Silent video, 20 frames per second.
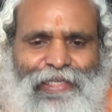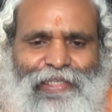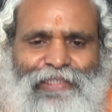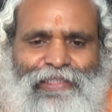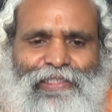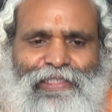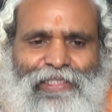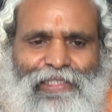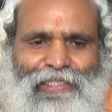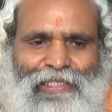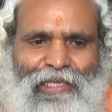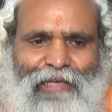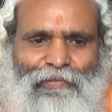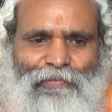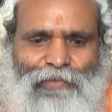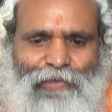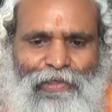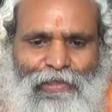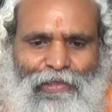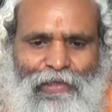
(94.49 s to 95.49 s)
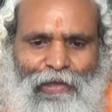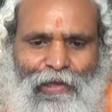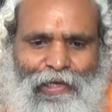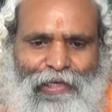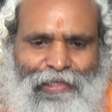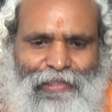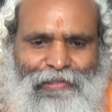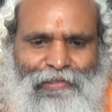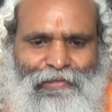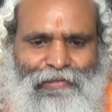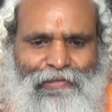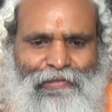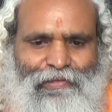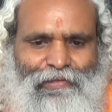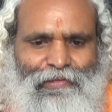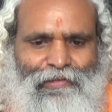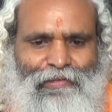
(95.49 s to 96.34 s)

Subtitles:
is knowledge.